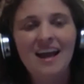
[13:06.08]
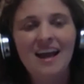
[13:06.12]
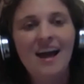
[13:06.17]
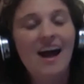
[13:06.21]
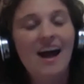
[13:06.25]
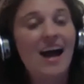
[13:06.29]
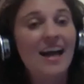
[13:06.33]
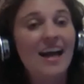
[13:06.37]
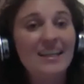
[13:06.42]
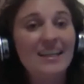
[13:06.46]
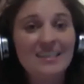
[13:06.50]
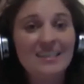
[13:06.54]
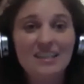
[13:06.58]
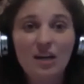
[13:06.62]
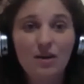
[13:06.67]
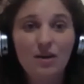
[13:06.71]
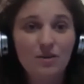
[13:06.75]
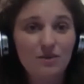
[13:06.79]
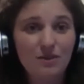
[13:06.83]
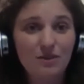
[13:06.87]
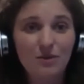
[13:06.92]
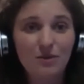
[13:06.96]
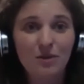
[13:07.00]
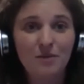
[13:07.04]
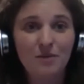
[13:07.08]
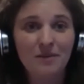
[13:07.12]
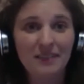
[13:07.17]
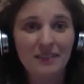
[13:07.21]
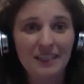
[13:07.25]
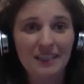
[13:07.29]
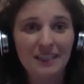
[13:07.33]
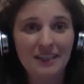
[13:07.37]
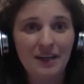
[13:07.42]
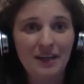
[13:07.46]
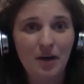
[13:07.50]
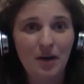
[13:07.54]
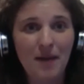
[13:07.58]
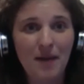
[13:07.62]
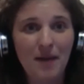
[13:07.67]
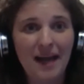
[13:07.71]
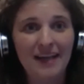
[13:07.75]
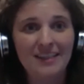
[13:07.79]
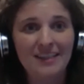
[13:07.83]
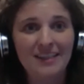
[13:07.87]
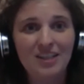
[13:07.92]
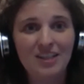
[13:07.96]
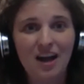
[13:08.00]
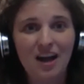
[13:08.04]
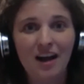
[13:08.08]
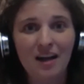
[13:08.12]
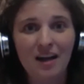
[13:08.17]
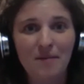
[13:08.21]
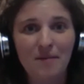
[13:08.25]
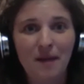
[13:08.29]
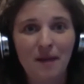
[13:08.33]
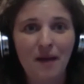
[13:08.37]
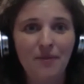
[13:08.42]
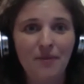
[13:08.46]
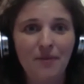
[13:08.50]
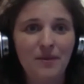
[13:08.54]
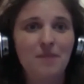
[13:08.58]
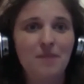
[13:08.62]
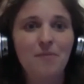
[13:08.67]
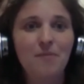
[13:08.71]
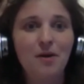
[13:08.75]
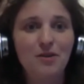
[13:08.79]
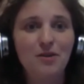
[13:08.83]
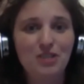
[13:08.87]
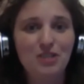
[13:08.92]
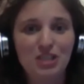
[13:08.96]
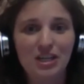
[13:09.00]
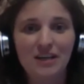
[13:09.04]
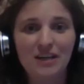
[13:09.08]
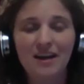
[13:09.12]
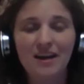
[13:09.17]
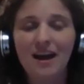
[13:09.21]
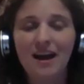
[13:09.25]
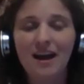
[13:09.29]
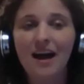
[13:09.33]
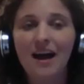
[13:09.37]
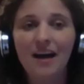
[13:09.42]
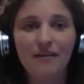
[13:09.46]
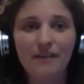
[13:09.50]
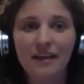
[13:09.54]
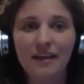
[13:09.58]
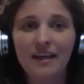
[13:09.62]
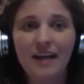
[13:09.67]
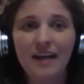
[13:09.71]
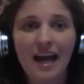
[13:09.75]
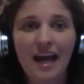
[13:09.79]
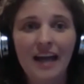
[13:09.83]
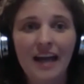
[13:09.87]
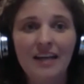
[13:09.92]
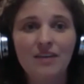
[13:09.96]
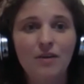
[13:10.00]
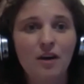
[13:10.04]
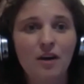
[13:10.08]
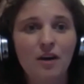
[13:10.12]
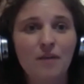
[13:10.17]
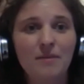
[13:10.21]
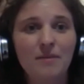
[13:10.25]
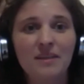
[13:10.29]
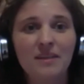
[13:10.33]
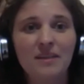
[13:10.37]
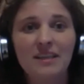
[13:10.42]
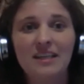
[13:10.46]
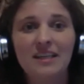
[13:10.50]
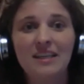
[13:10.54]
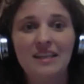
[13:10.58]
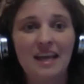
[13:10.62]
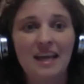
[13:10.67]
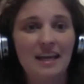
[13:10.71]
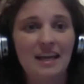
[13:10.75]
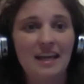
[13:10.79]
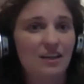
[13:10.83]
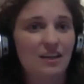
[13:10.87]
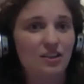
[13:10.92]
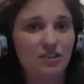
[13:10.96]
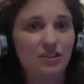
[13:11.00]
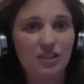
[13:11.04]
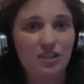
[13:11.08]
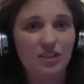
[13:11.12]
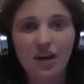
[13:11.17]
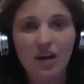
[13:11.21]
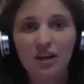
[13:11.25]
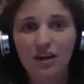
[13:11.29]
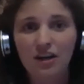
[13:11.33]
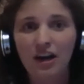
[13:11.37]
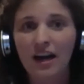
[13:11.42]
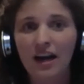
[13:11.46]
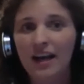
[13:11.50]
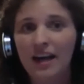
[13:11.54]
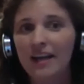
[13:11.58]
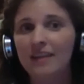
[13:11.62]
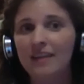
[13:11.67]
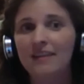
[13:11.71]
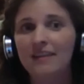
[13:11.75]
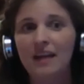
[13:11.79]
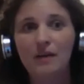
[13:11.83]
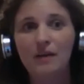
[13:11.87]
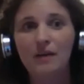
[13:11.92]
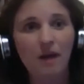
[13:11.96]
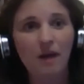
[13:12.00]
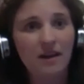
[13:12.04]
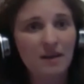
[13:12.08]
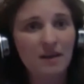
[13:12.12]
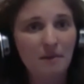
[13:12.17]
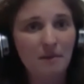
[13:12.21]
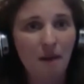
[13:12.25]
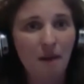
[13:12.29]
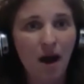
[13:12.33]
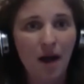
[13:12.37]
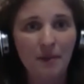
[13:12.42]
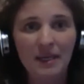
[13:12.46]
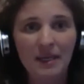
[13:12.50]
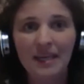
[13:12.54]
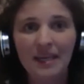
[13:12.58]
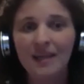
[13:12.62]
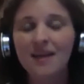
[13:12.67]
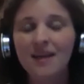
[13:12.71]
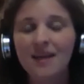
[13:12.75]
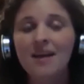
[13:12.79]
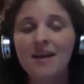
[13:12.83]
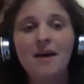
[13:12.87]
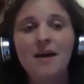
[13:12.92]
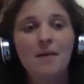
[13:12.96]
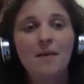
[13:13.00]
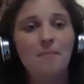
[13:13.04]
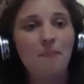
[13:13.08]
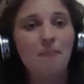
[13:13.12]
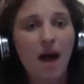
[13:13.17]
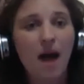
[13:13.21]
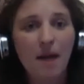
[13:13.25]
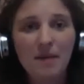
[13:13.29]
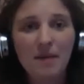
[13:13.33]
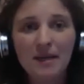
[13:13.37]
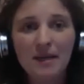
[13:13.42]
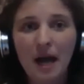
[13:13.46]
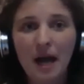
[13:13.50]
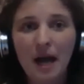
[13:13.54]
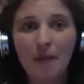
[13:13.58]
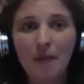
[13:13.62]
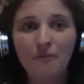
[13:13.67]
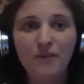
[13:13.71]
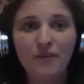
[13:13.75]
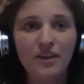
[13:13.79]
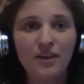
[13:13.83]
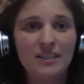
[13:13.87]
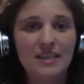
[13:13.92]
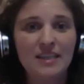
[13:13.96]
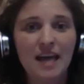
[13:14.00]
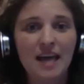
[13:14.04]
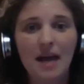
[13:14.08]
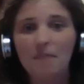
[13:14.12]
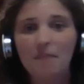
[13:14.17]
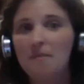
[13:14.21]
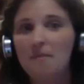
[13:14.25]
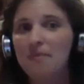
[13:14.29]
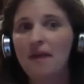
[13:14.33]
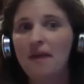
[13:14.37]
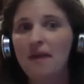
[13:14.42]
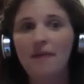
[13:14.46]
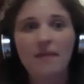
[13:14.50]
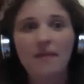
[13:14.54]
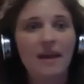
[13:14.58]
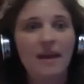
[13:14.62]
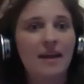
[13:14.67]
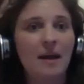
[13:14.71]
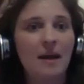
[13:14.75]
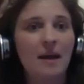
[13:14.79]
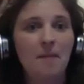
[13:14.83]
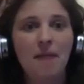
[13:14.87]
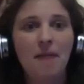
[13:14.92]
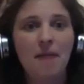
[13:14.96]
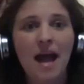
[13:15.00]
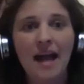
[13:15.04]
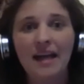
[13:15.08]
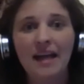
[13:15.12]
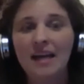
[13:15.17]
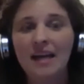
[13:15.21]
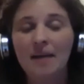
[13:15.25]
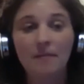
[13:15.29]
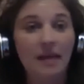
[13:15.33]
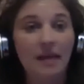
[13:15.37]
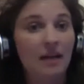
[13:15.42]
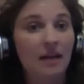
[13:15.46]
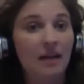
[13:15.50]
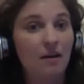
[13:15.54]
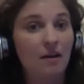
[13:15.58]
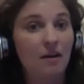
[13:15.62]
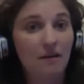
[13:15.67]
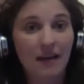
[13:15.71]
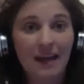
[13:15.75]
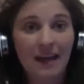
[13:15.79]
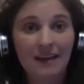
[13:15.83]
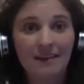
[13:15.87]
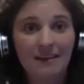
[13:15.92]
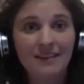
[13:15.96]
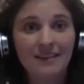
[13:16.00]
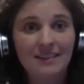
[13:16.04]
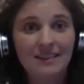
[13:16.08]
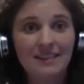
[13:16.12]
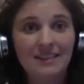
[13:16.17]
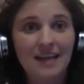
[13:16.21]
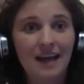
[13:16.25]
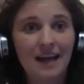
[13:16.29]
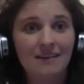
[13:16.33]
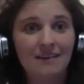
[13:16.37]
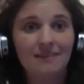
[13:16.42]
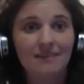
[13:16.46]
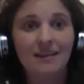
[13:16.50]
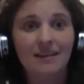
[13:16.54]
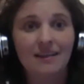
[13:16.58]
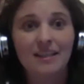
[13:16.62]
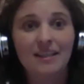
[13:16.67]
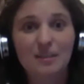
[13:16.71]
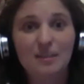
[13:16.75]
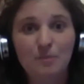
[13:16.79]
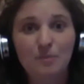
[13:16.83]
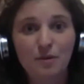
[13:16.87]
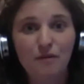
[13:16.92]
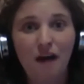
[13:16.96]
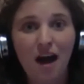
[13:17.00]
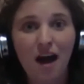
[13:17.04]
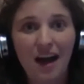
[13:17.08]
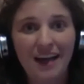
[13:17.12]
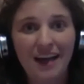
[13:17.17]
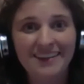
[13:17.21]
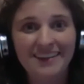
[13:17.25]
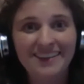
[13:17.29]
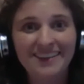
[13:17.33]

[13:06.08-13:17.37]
I don't normally go back and talk about the emotion of it. They start crying, they run to mommy comforts them, then they come back and I'm like, okay, that's done. Let's move on.